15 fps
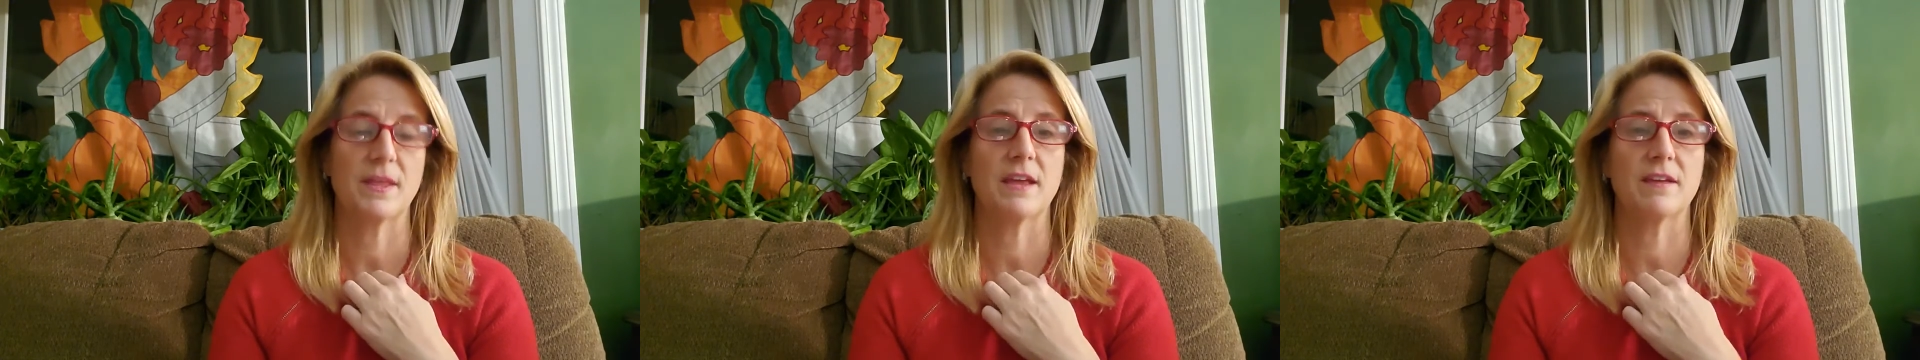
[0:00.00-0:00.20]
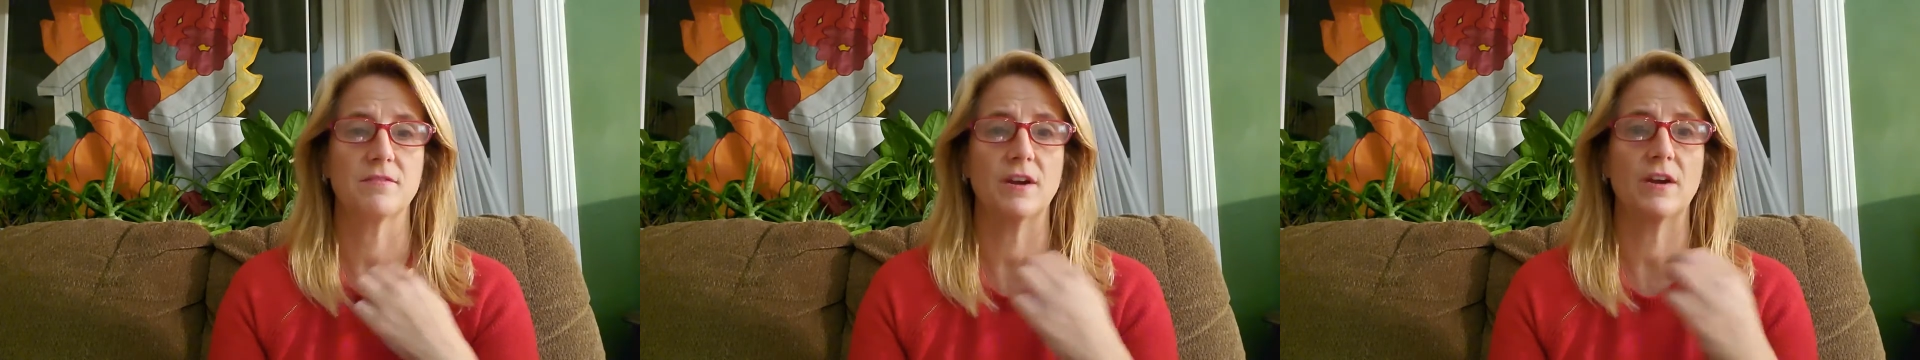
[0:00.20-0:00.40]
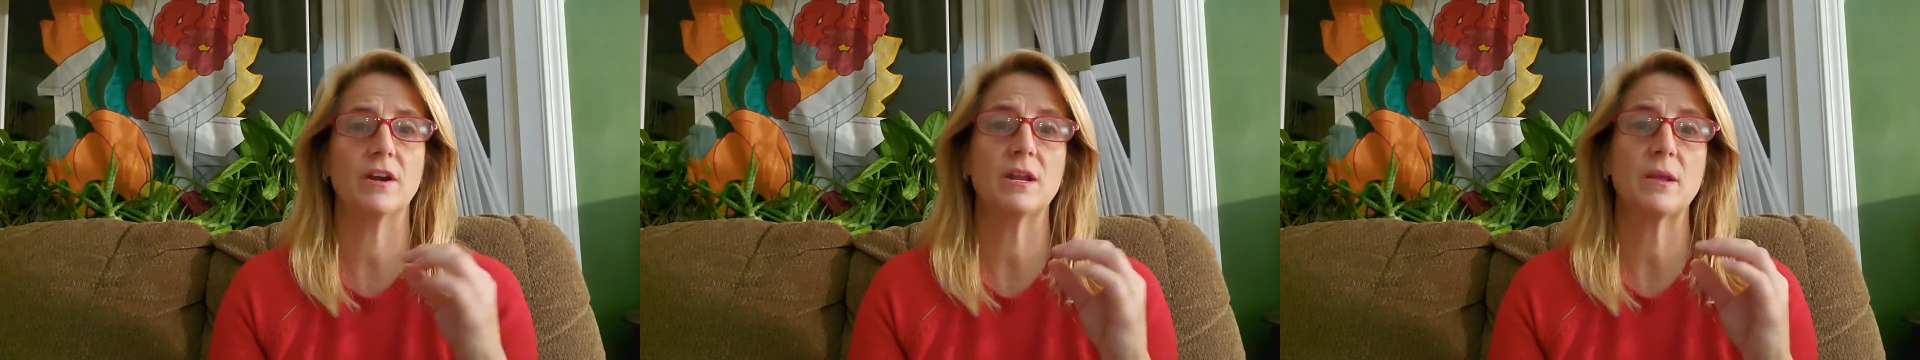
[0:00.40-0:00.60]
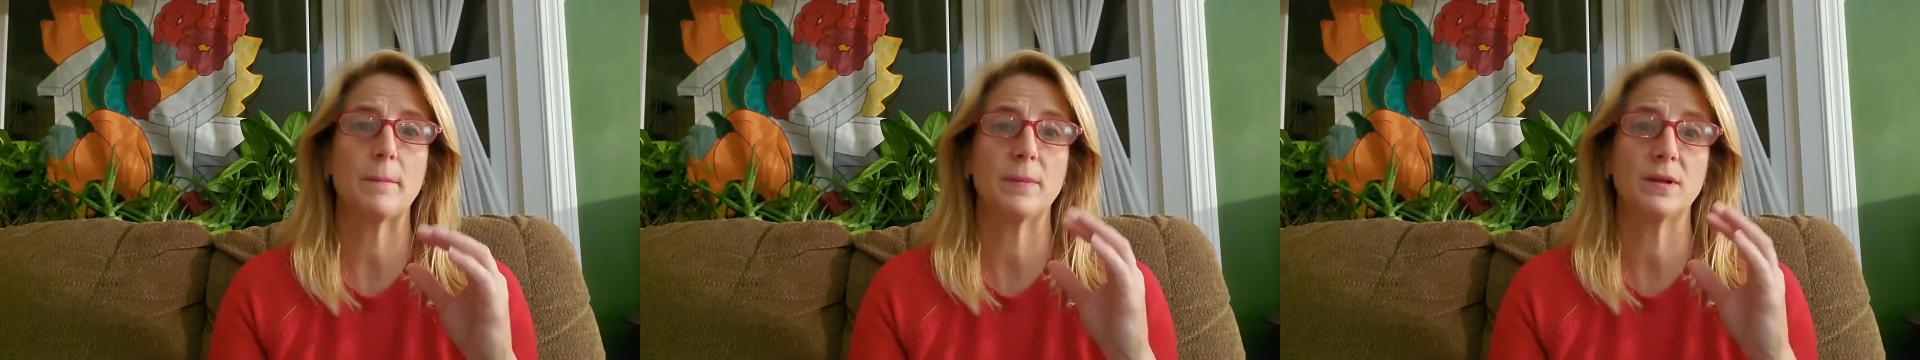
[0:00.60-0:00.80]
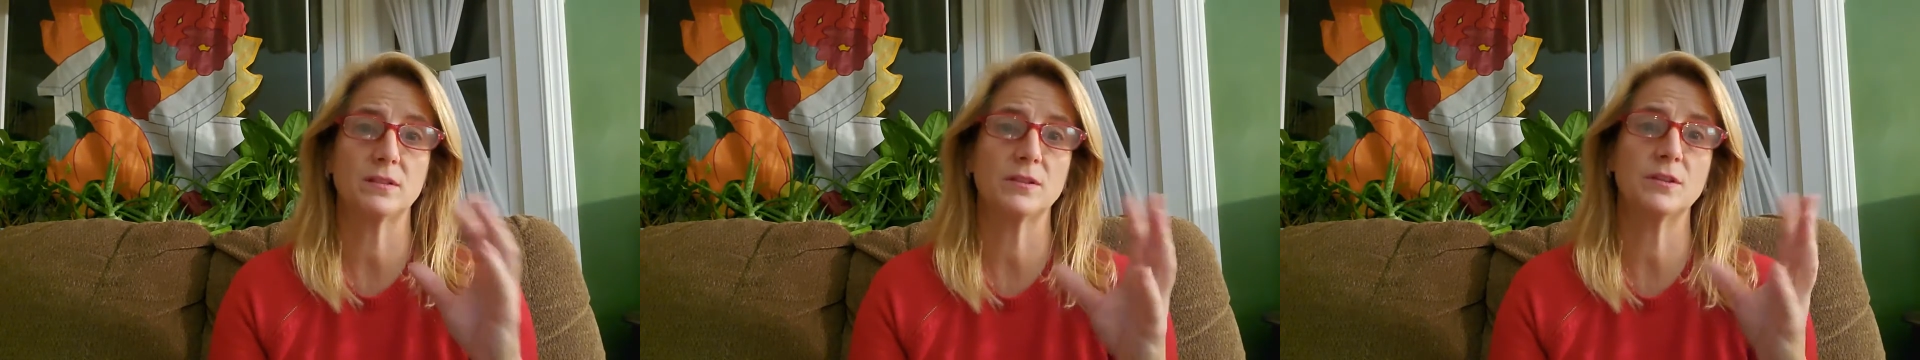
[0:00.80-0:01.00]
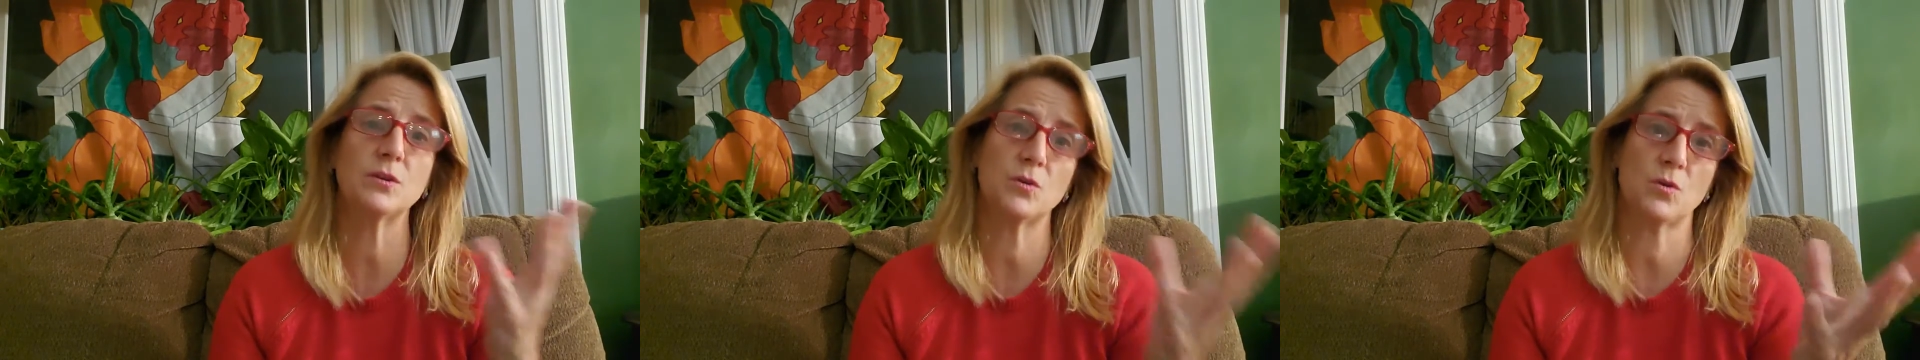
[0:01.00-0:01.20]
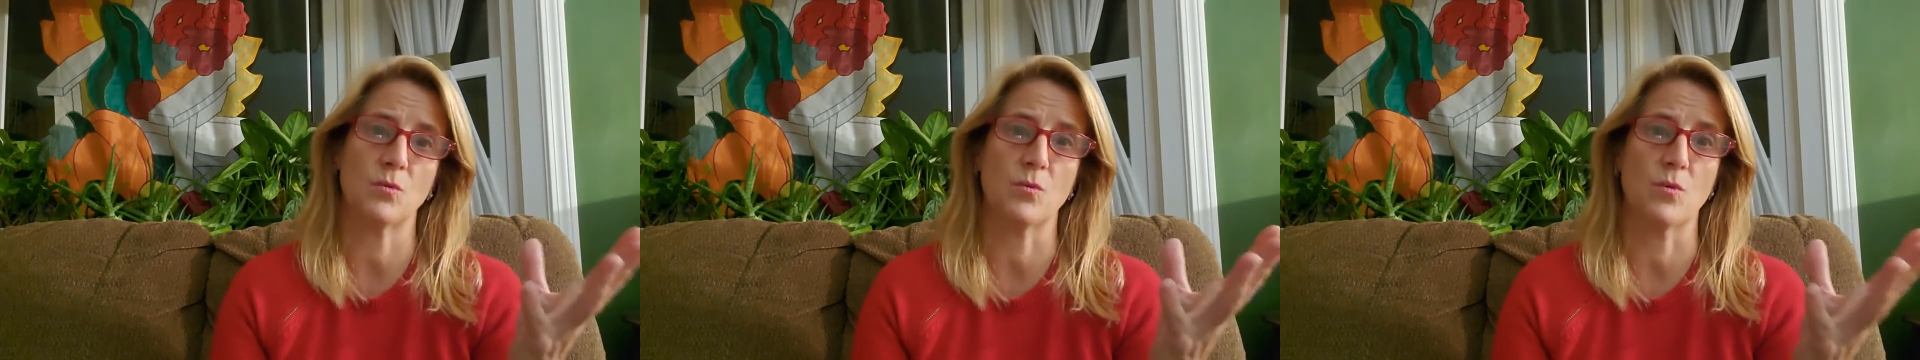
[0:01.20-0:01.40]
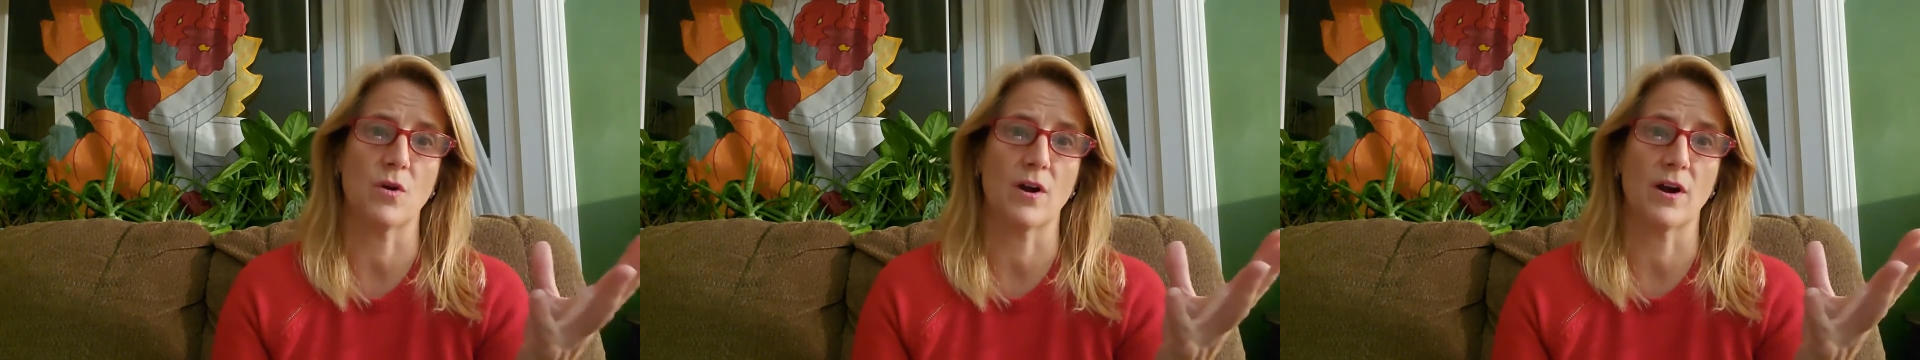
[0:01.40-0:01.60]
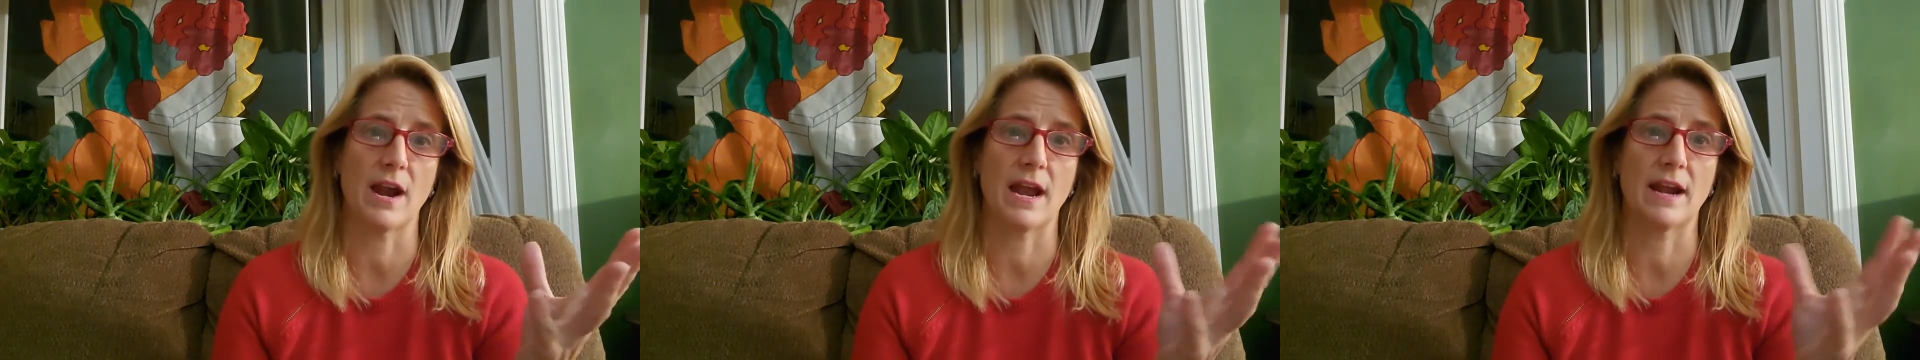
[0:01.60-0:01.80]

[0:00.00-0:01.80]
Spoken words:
a very political war,